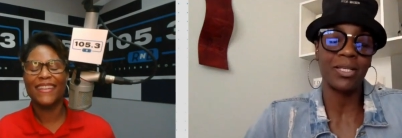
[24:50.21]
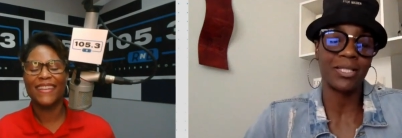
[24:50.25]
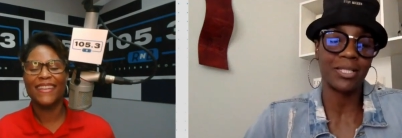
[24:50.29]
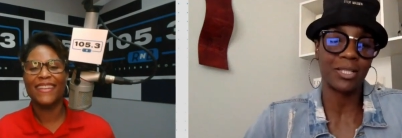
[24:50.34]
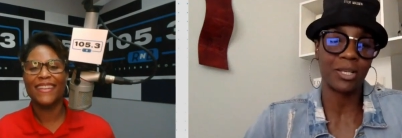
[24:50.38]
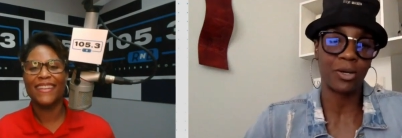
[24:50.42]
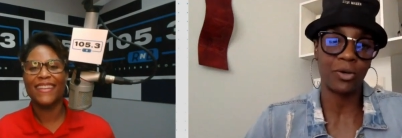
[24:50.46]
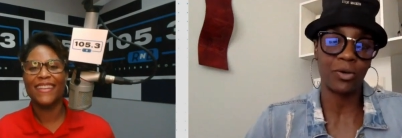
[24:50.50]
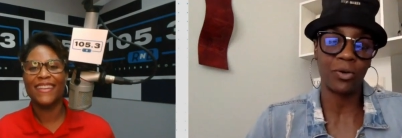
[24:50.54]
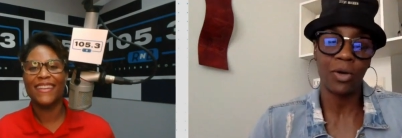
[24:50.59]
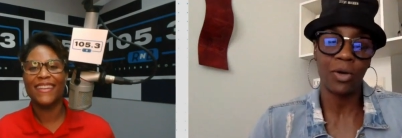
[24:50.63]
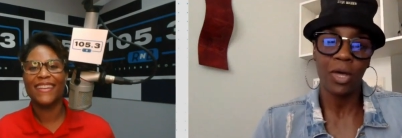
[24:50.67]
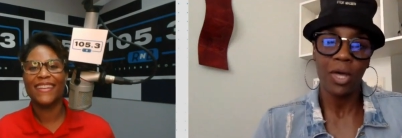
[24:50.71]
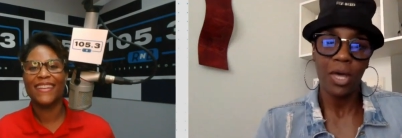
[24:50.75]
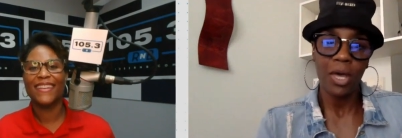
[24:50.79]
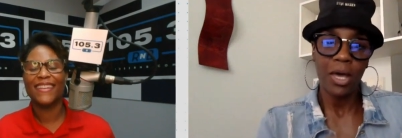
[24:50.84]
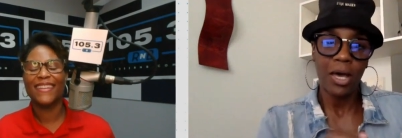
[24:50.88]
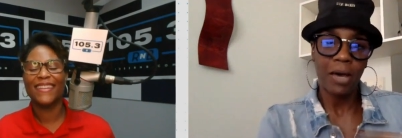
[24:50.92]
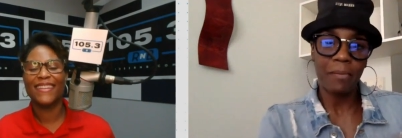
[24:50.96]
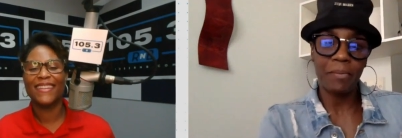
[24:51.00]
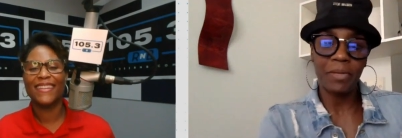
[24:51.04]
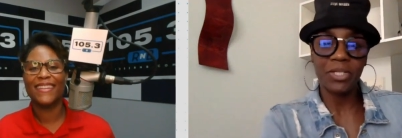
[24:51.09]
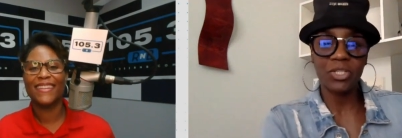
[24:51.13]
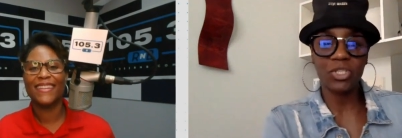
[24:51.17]
Speaker 1: So
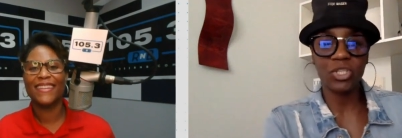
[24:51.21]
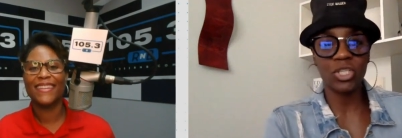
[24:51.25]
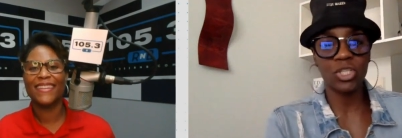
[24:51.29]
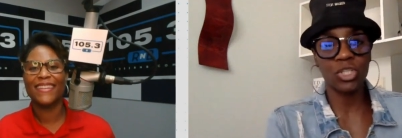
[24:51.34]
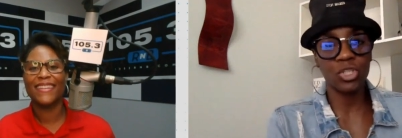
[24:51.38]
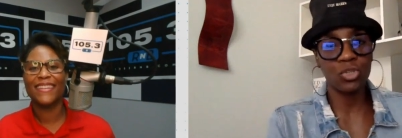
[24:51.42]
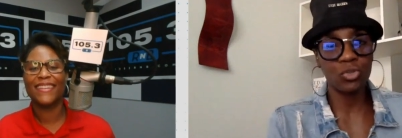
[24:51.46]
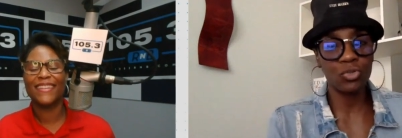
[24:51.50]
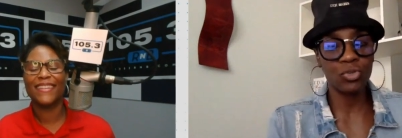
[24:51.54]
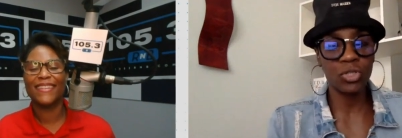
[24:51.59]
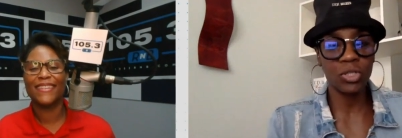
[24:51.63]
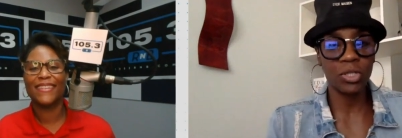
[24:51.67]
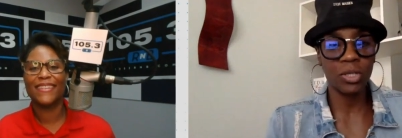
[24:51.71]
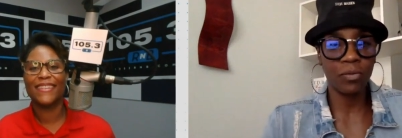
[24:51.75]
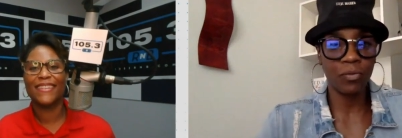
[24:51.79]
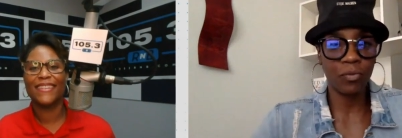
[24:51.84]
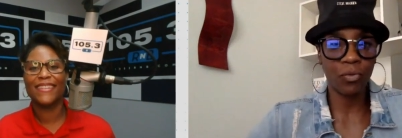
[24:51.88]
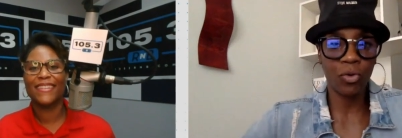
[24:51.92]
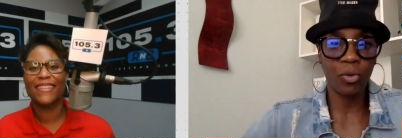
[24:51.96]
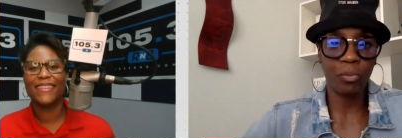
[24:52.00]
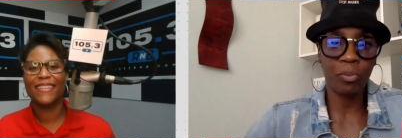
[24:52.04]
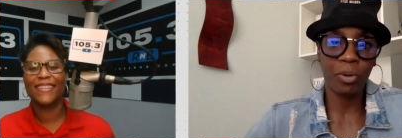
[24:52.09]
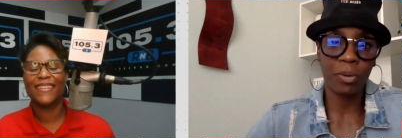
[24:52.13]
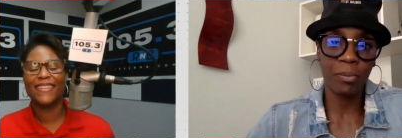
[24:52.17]
I've been just using it
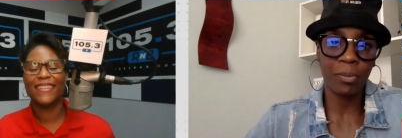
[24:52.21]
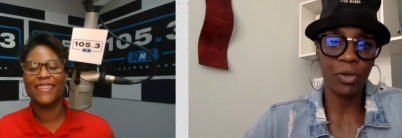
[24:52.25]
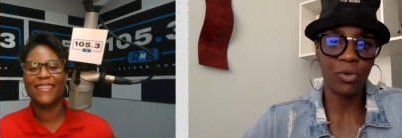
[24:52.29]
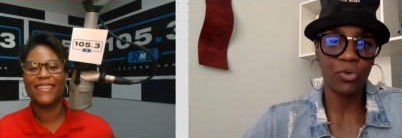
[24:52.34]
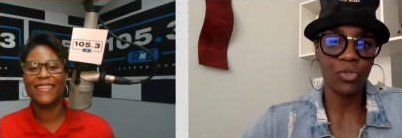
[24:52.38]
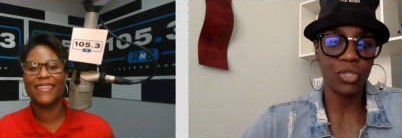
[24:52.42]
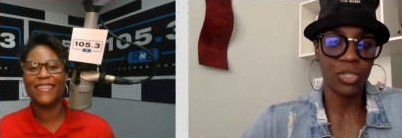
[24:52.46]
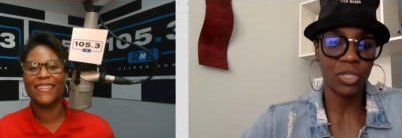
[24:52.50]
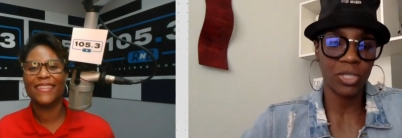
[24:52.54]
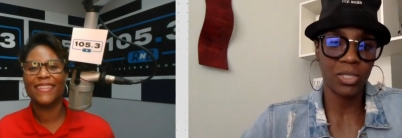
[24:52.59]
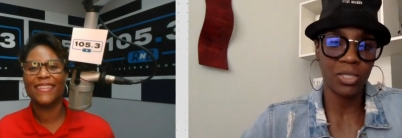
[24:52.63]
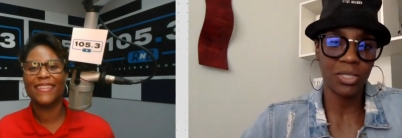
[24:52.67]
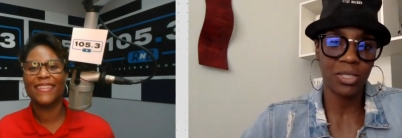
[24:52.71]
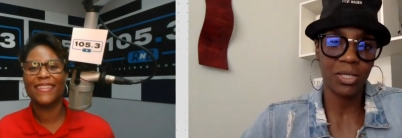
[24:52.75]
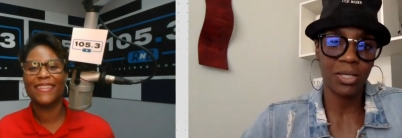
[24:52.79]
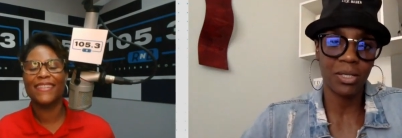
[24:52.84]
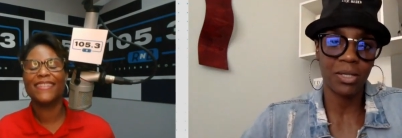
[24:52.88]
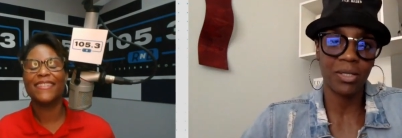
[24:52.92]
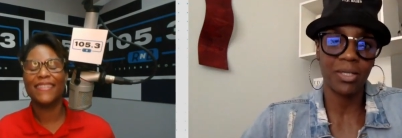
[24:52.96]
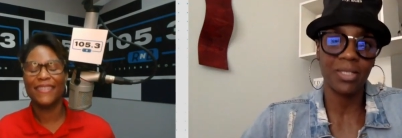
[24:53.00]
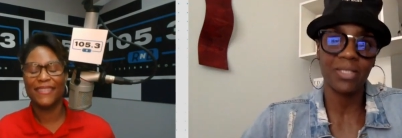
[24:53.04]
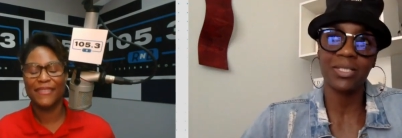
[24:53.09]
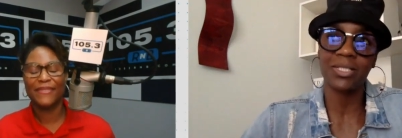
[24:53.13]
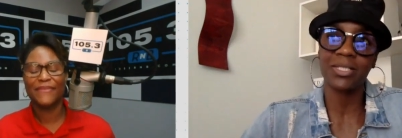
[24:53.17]
for promotions,
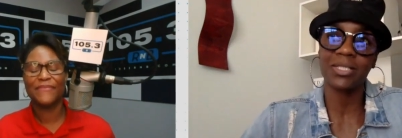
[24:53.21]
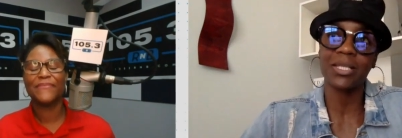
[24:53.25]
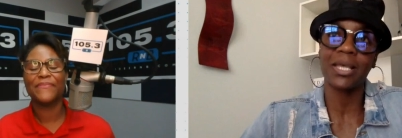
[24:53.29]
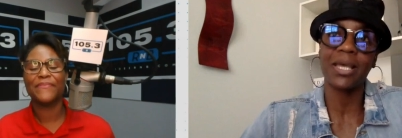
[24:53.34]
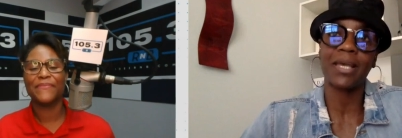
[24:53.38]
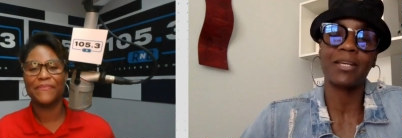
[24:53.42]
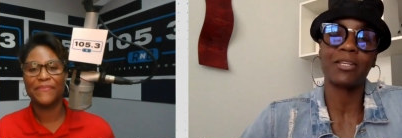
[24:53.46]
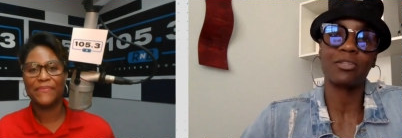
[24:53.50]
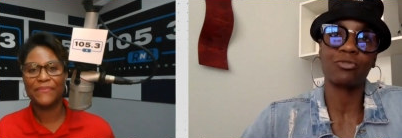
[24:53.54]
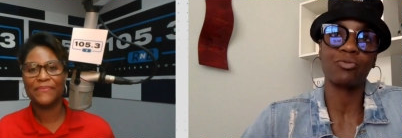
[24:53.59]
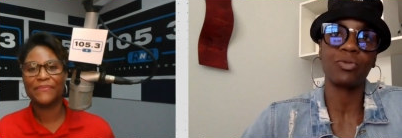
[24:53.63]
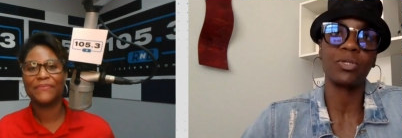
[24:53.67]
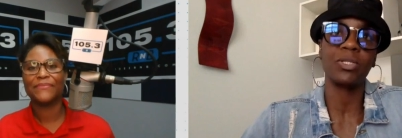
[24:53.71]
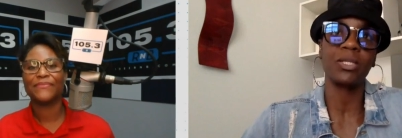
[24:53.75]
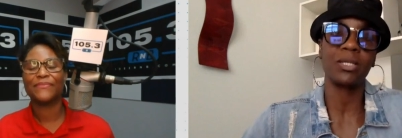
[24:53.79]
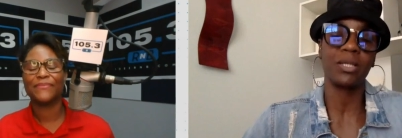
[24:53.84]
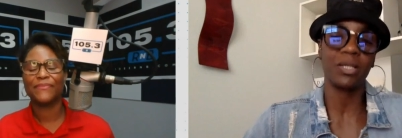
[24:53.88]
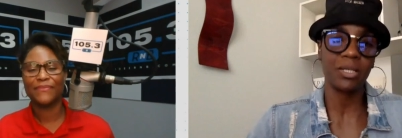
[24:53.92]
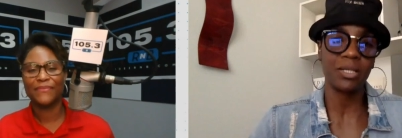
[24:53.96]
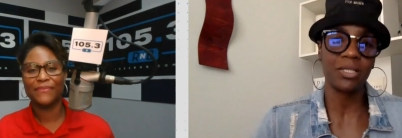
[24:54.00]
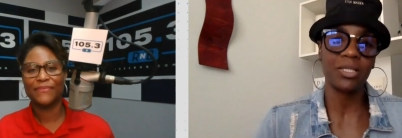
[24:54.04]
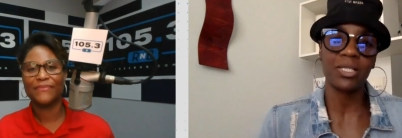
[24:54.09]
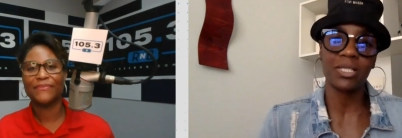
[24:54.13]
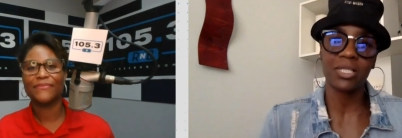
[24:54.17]
and it's just like it's really
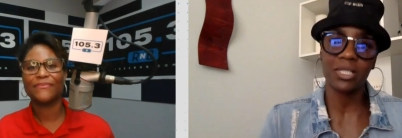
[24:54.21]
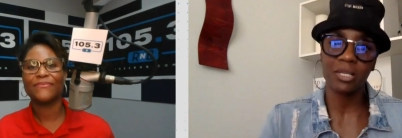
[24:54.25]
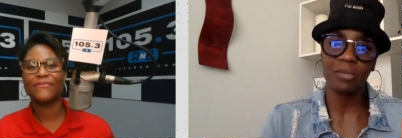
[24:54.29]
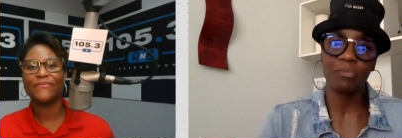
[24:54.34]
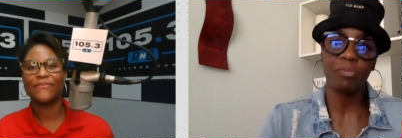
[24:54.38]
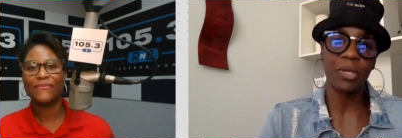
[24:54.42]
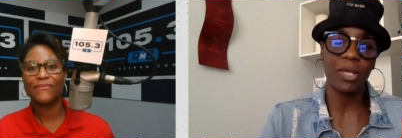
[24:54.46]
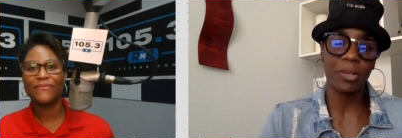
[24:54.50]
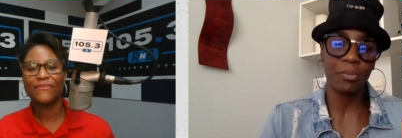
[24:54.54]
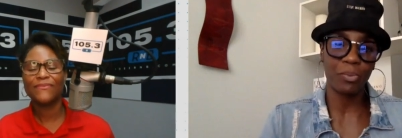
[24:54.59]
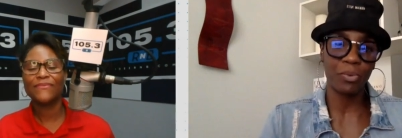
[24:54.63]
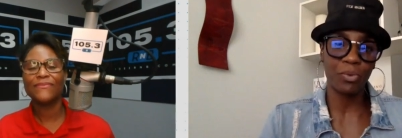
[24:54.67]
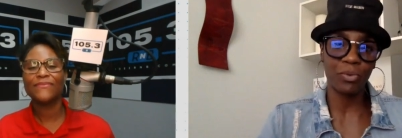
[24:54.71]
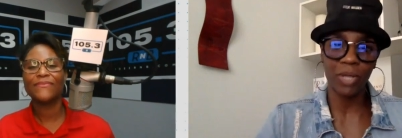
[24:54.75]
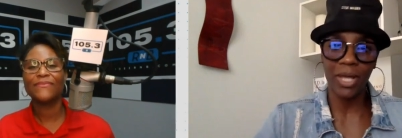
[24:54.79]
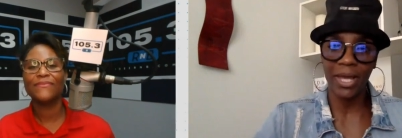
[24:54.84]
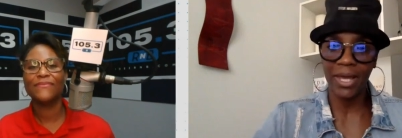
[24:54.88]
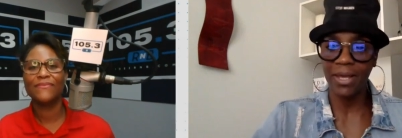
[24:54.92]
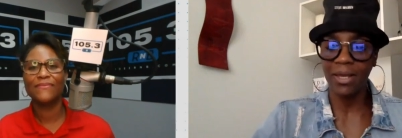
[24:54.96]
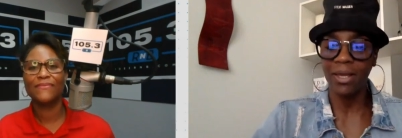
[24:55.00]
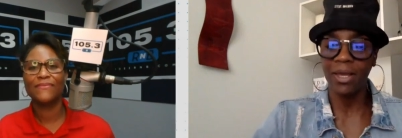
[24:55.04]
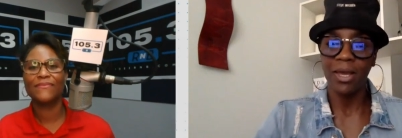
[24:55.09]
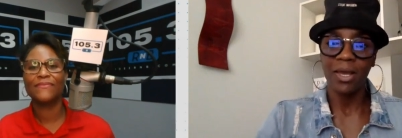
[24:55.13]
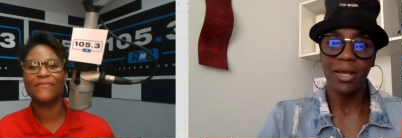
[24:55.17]
good to see people
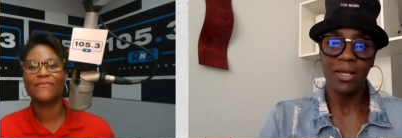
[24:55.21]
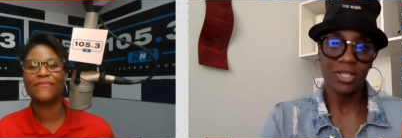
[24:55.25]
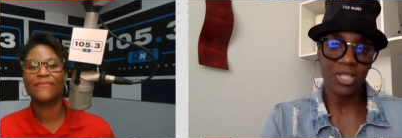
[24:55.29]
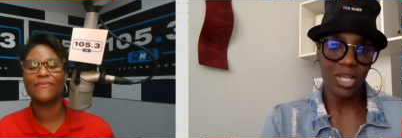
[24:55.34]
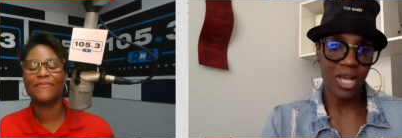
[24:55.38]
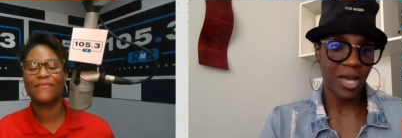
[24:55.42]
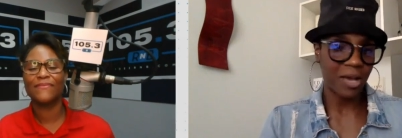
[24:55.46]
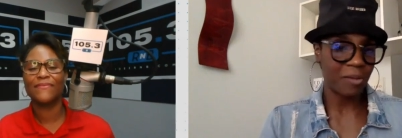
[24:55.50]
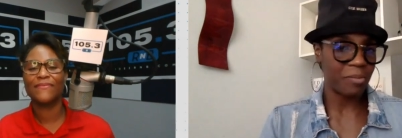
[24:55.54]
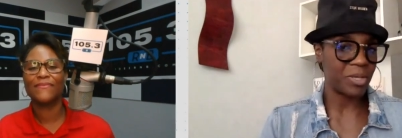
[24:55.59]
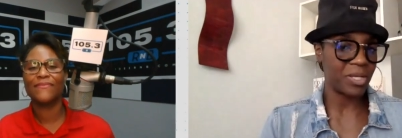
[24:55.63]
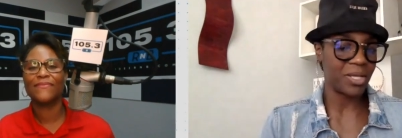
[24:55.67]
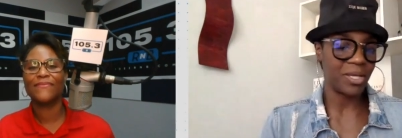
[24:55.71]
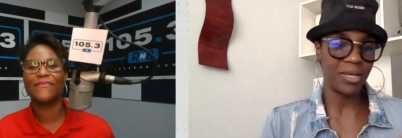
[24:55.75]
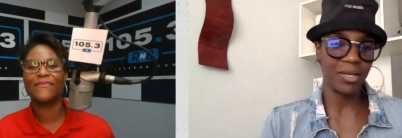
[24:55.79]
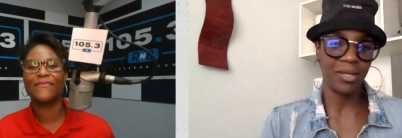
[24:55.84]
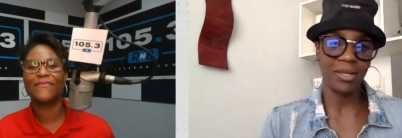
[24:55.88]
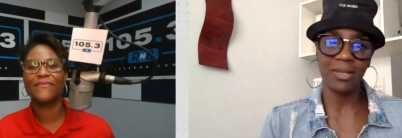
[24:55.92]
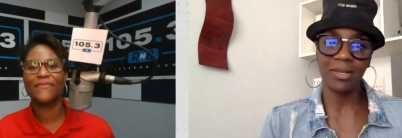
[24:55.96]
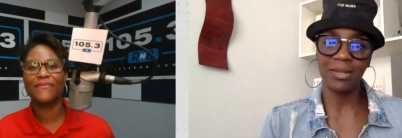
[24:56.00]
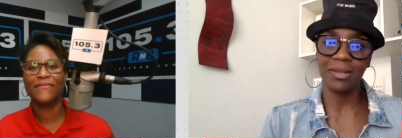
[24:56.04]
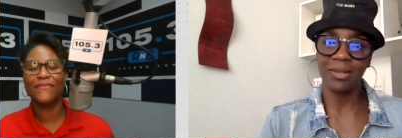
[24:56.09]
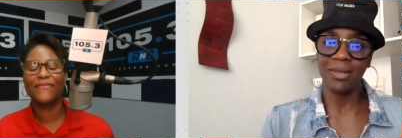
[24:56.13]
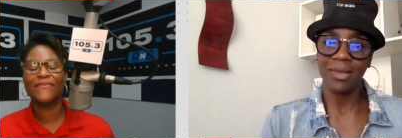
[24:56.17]
like chiming in
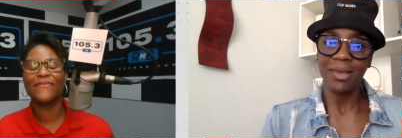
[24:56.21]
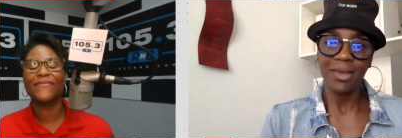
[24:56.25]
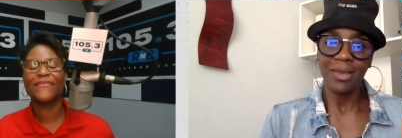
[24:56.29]
and